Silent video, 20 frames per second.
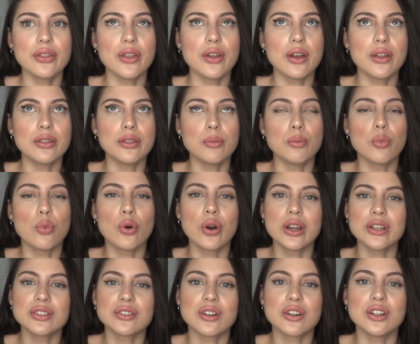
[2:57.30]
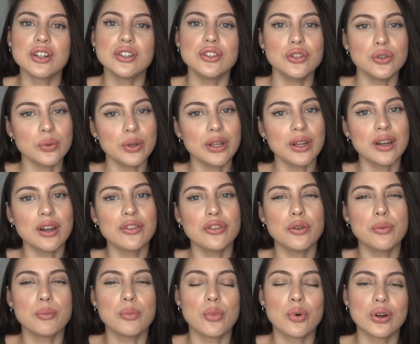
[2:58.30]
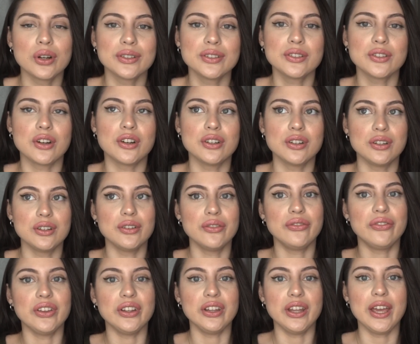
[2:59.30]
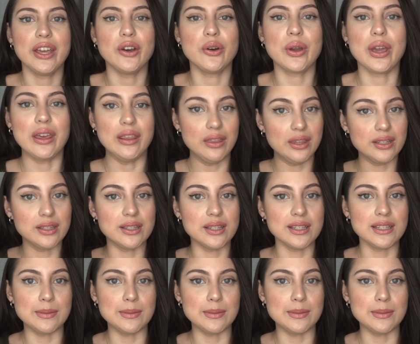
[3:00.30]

the more I started doing it, the more I started to feel like, okay, this is